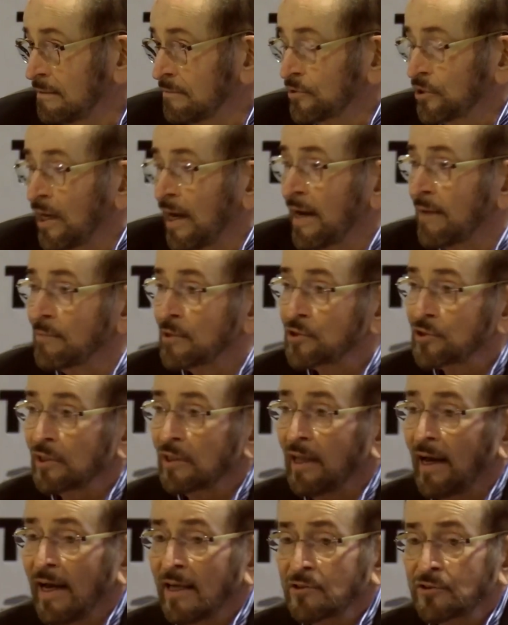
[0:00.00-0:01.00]
Time is
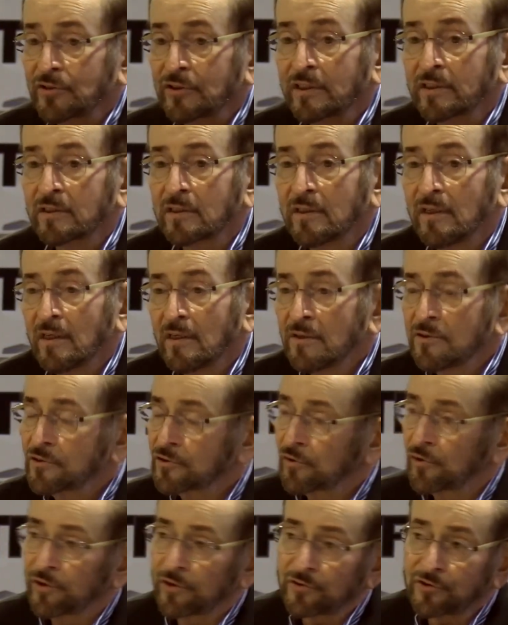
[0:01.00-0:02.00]
elastic,
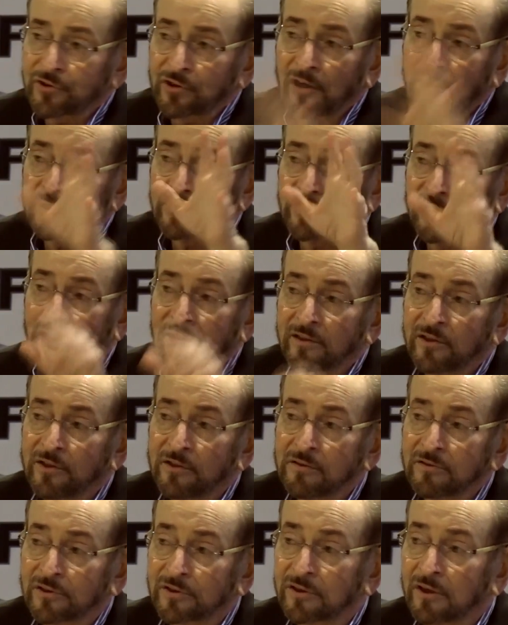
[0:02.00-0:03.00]
so they'll start 10
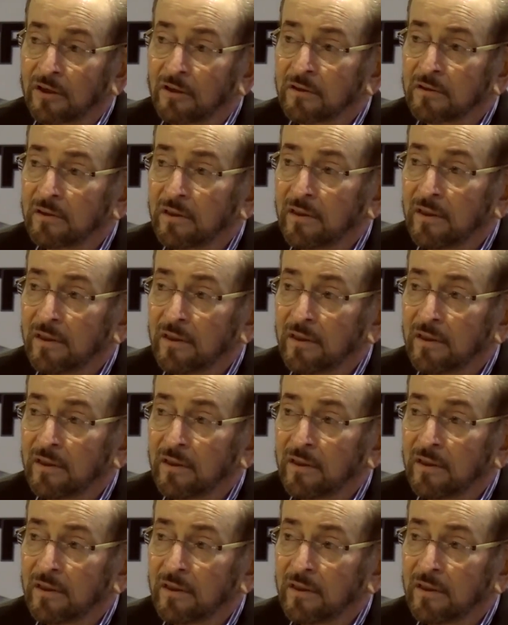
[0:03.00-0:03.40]
years ago.